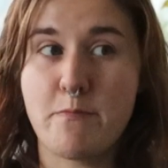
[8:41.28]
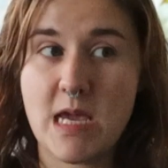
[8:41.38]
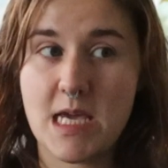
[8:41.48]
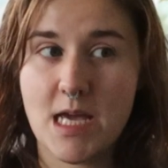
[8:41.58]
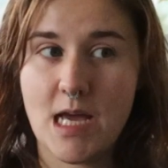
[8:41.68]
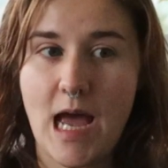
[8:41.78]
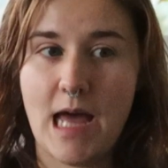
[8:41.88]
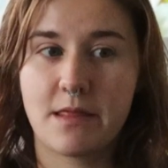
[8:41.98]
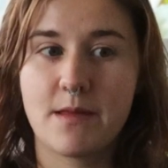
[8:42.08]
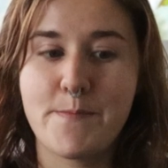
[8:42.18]
me
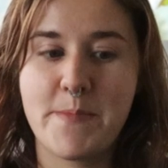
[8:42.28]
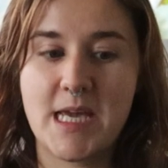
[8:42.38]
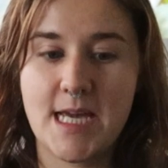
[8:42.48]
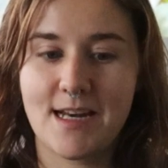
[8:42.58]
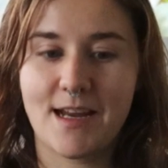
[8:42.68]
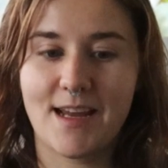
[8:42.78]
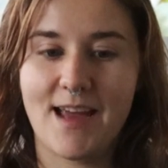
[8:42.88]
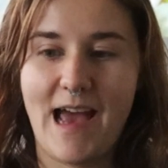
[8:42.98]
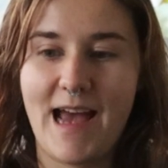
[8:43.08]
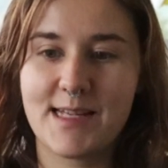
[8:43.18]
at the
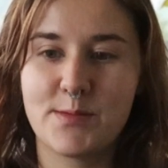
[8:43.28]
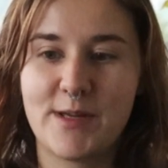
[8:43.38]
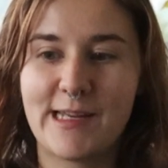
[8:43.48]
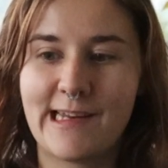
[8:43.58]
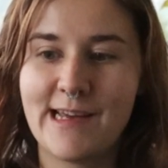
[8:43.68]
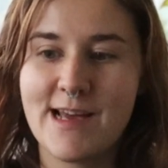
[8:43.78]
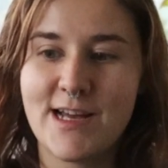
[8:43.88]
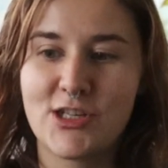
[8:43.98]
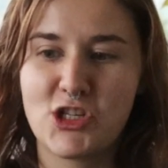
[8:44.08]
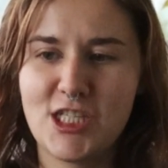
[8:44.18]
beginning has been
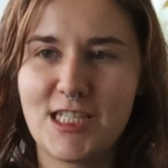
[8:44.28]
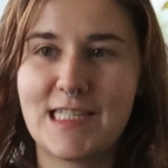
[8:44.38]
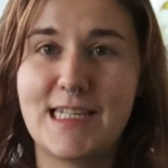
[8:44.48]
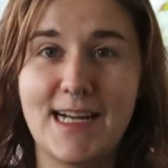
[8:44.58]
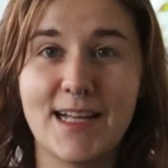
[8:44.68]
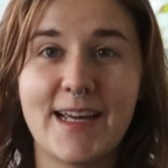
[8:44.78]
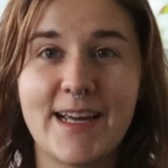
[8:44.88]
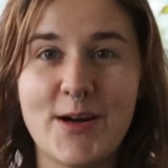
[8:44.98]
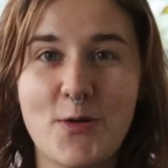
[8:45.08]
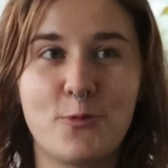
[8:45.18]
just
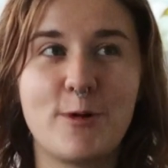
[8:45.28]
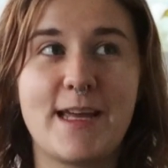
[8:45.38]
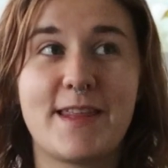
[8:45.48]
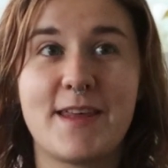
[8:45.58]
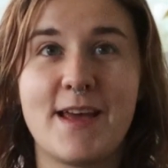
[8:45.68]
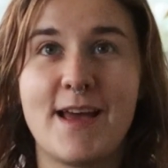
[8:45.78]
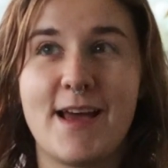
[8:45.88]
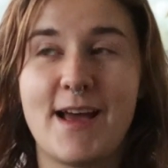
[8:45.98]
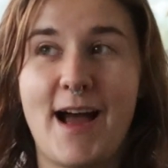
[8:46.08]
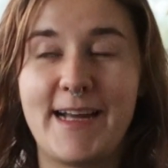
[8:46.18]
dealing with
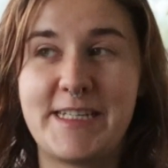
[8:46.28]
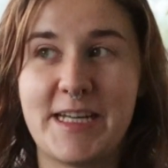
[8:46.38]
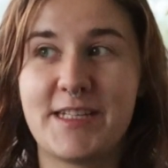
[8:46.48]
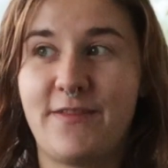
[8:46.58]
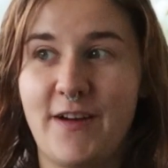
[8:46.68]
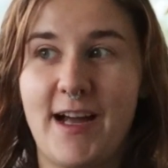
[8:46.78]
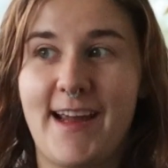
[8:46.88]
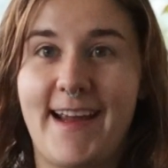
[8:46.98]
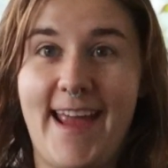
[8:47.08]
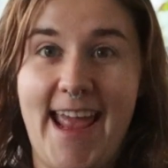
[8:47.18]

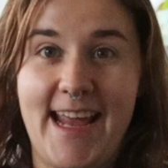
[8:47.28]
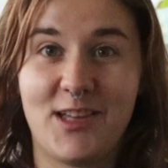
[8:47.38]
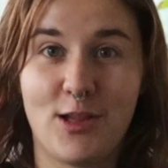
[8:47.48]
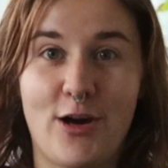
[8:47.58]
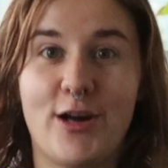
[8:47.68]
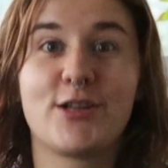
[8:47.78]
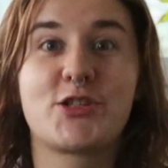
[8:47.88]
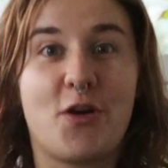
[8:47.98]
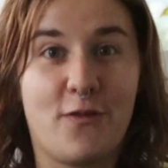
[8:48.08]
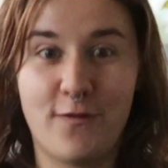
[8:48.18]
identifying a
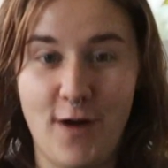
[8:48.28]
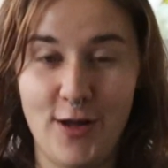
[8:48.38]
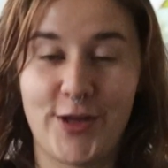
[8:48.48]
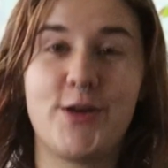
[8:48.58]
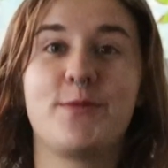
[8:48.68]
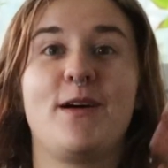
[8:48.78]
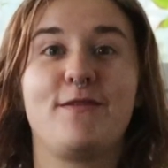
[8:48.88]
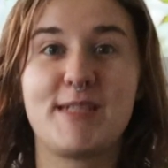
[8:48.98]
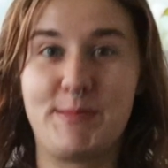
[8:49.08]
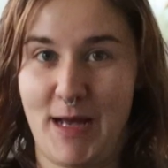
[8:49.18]
large volume
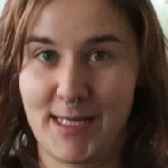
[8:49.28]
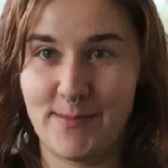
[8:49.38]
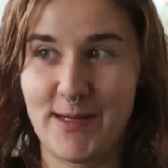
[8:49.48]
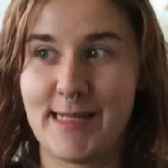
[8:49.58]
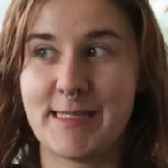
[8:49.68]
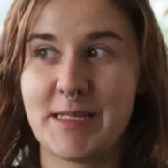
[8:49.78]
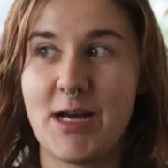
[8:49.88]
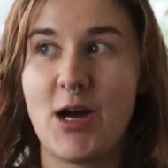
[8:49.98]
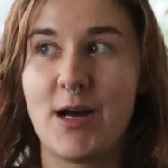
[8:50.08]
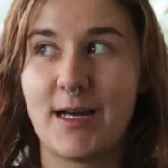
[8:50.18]
of specimens
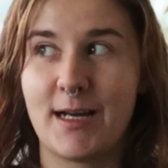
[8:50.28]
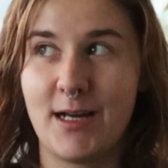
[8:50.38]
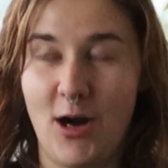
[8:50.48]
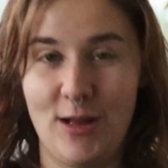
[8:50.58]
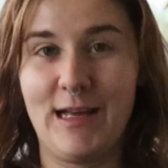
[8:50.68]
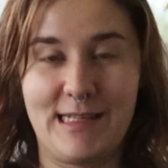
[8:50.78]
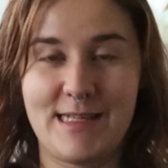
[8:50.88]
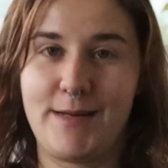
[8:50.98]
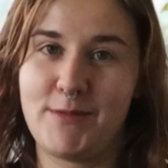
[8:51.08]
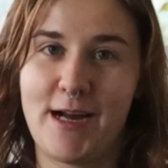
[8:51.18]
all at the
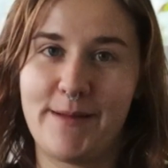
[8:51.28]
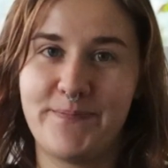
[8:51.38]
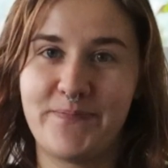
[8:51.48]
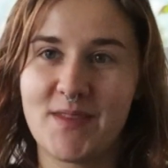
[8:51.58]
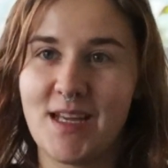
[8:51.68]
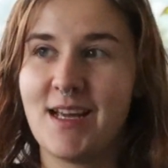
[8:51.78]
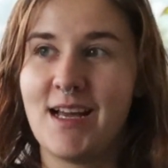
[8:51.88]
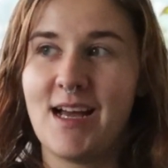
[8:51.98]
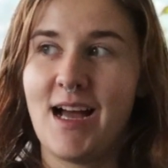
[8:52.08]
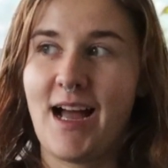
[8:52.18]
same time.
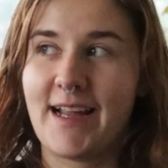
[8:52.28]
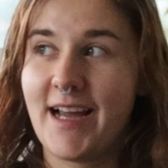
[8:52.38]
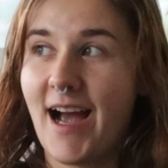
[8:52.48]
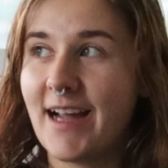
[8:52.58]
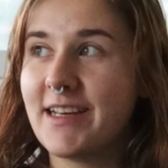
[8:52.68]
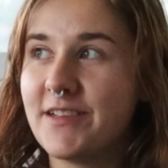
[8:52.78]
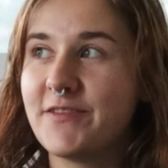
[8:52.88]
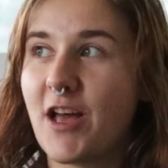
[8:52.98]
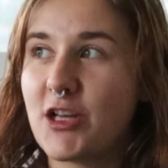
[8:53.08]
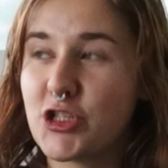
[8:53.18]
I kind
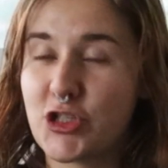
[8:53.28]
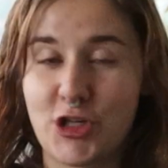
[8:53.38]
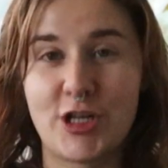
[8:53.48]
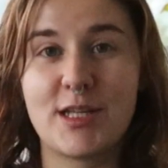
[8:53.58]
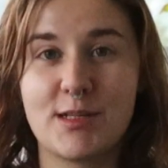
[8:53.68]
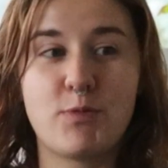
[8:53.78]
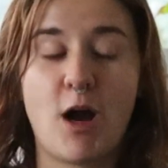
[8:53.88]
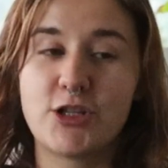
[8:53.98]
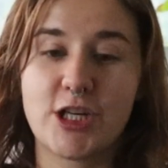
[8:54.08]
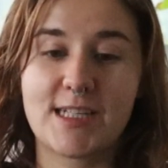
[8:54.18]
of started this
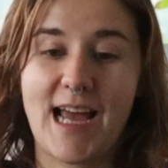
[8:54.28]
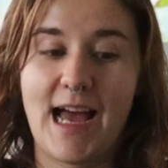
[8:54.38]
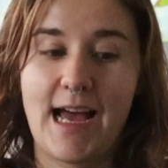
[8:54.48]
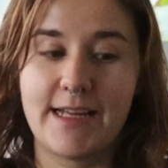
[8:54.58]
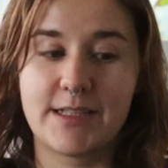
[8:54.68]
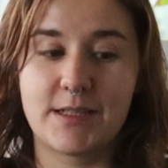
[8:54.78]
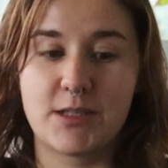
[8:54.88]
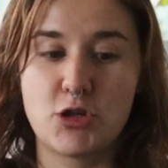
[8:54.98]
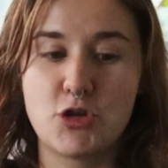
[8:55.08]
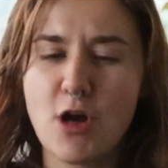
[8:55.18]
project
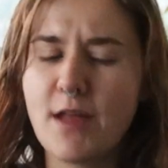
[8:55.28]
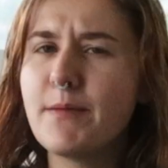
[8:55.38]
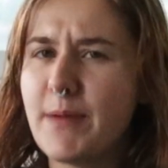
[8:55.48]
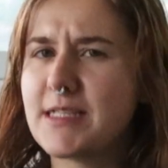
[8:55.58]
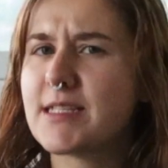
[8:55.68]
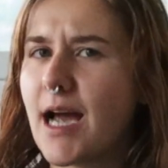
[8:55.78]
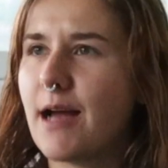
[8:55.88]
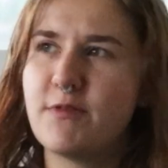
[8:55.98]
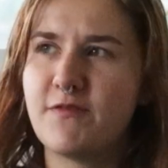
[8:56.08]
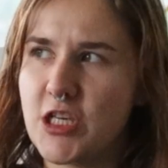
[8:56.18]
at not the best
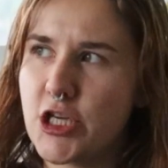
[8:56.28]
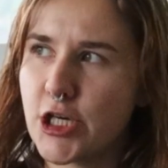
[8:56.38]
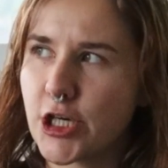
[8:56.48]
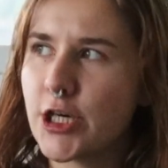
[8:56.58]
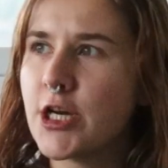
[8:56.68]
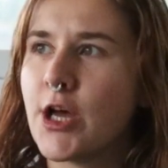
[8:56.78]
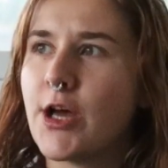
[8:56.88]
time of year,